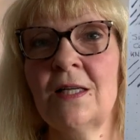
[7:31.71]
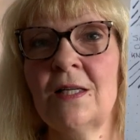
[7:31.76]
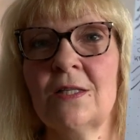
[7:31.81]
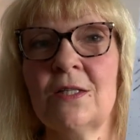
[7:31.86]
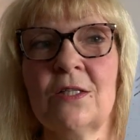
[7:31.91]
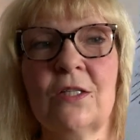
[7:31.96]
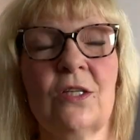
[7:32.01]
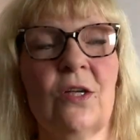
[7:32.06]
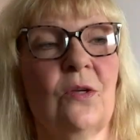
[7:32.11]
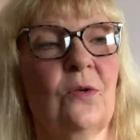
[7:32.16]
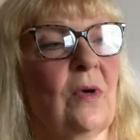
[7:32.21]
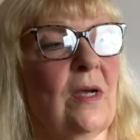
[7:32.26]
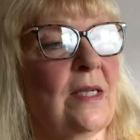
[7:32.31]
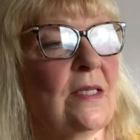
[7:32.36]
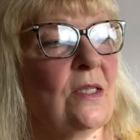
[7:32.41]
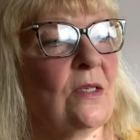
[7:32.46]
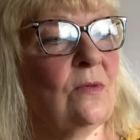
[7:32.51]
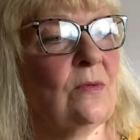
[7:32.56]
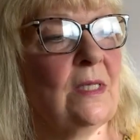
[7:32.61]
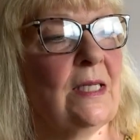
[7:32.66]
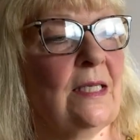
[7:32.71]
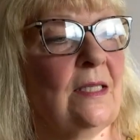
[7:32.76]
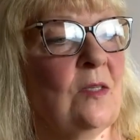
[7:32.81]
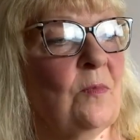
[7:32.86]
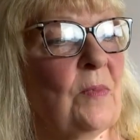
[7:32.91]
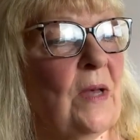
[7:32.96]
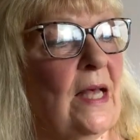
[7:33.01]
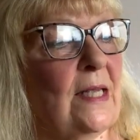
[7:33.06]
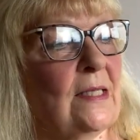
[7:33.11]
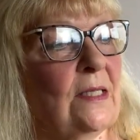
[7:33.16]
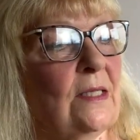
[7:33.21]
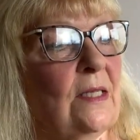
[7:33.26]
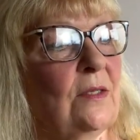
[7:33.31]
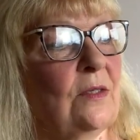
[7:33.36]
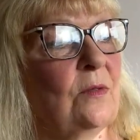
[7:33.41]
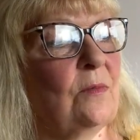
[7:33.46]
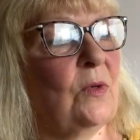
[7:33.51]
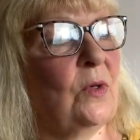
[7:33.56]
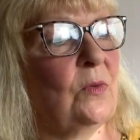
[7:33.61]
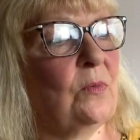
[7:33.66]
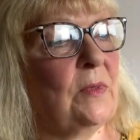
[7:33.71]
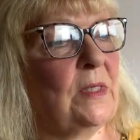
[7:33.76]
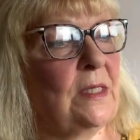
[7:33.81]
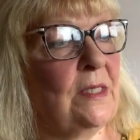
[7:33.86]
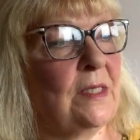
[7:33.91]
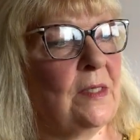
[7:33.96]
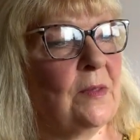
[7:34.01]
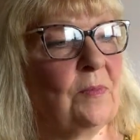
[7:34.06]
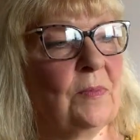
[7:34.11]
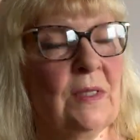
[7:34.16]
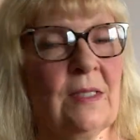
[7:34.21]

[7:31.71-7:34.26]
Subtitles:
so I don't need the pattern at the moment.